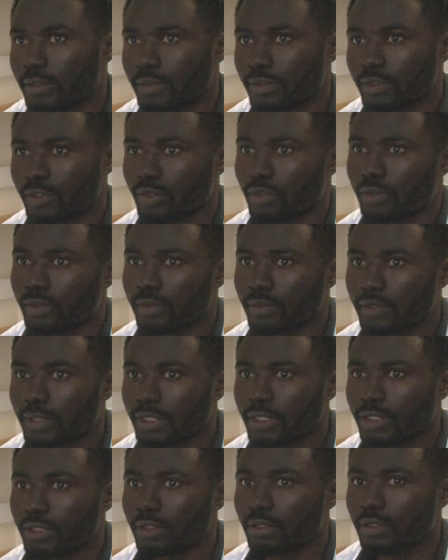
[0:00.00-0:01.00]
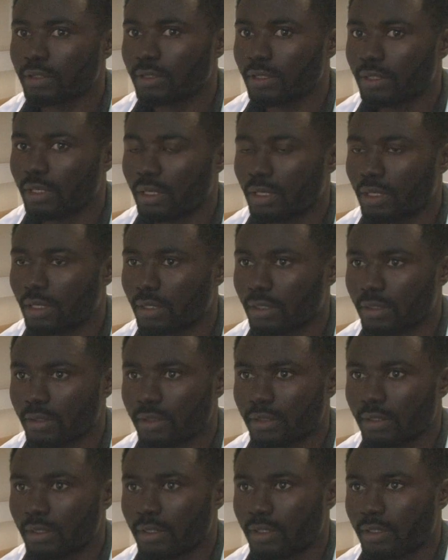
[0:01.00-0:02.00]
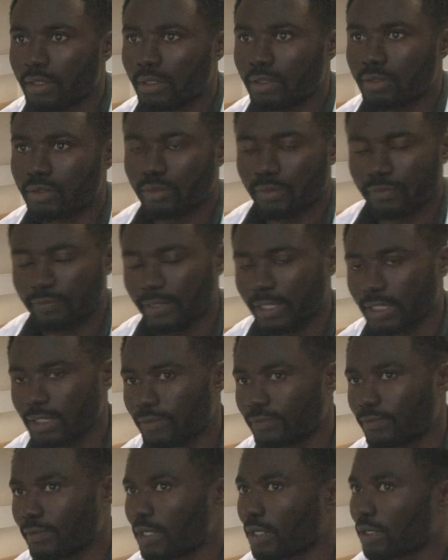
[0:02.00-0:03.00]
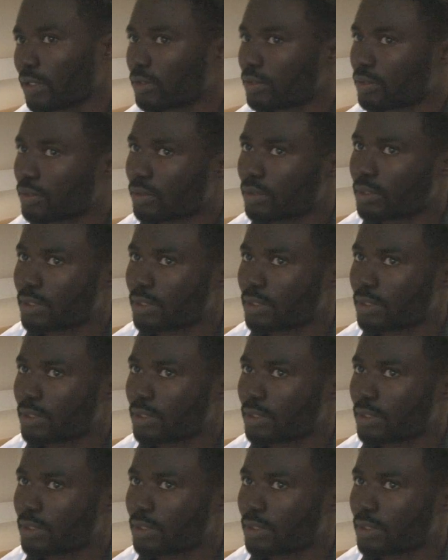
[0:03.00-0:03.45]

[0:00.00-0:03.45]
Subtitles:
So rotation to effectively control